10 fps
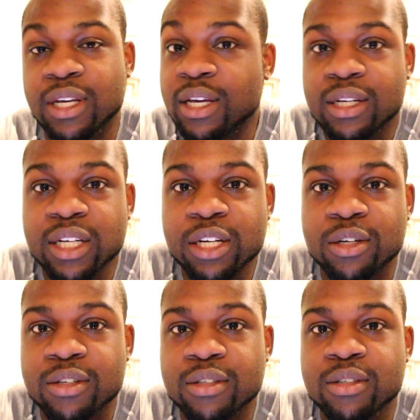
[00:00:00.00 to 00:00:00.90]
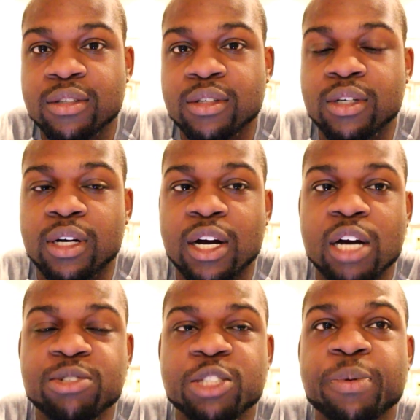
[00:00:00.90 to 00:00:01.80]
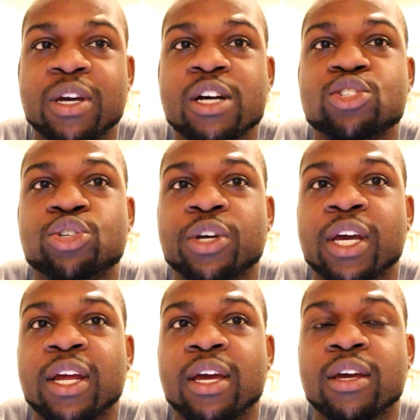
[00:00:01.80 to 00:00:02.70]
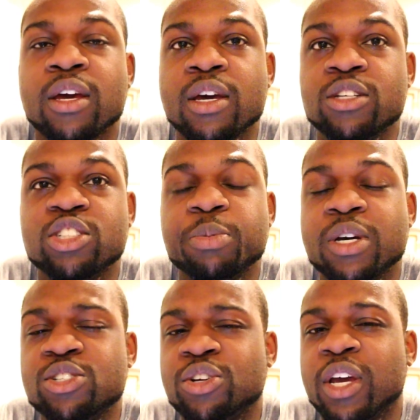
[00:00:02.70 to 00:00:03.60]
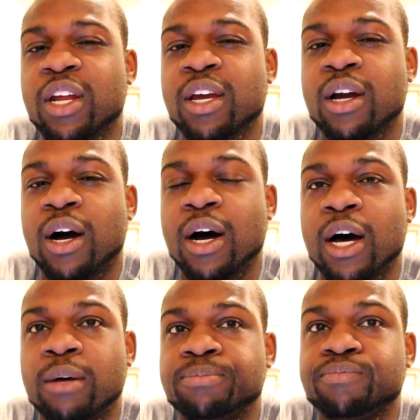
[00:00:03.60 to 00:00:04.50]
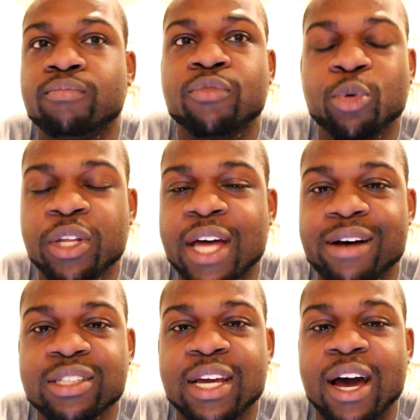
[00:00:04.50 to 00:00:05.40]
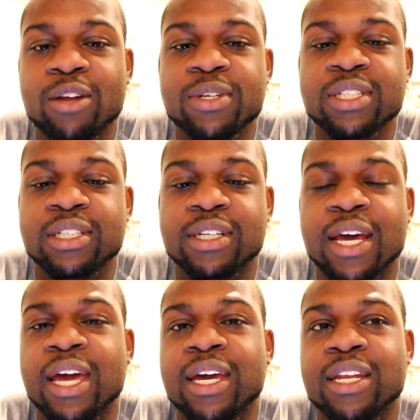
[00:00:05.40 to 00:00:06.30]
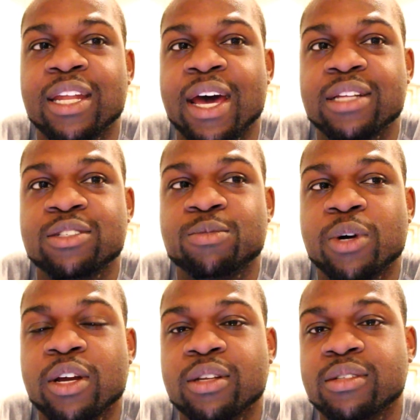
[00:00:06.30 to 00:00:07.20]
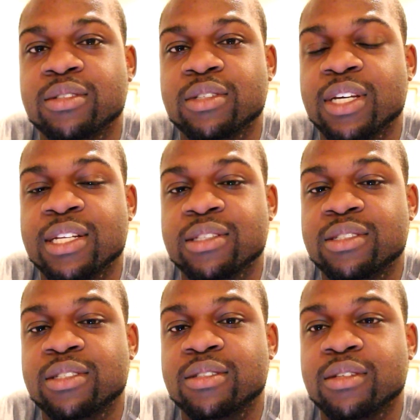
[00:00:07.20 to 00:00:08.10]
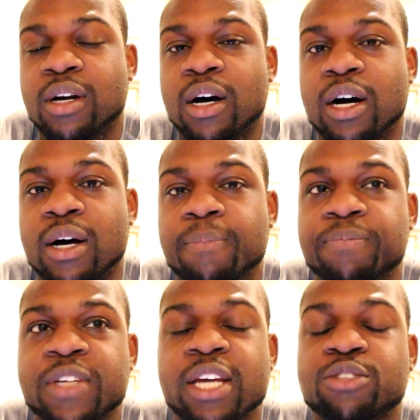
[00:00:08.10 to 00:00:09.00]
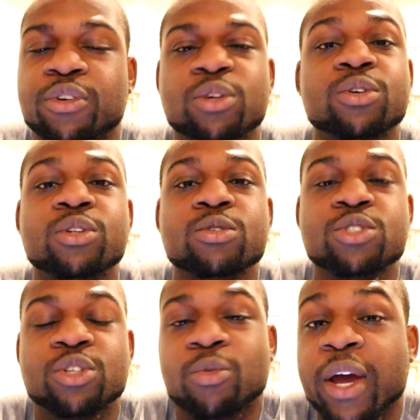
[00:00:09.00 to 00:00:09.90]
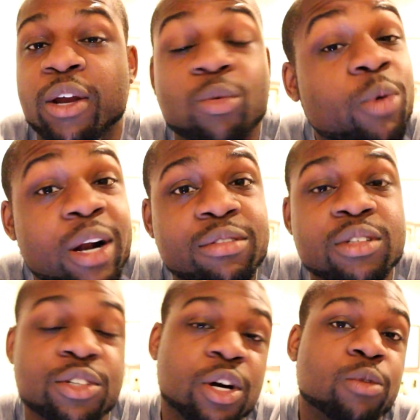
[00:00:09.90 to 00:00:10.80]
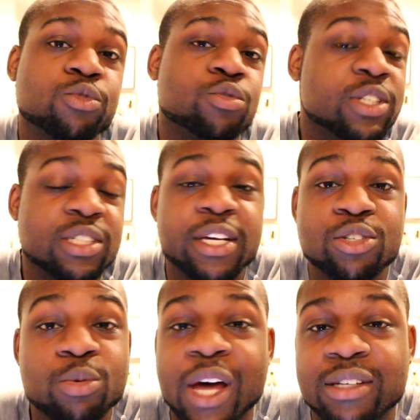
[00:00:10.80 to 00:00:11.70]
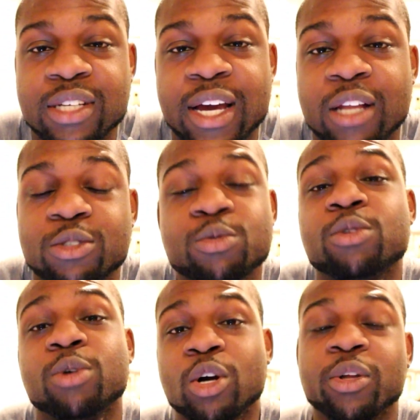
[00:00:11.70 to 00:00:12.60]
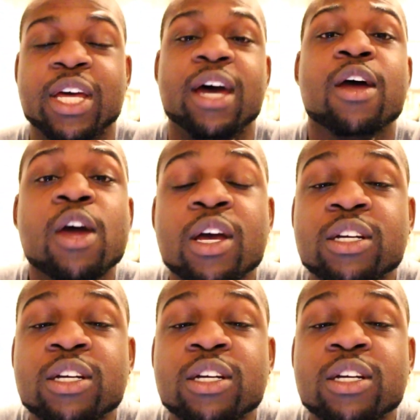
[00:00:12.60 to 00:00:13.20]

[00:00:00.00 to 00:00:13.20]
Eat cleaner. Um, just because you're getting just because you're getting um, 3,000 calories in a day and that's what it uh, takes for you to lose your weight or whatever, you know, let's say 2,000 calories. We'll, we'll go with that.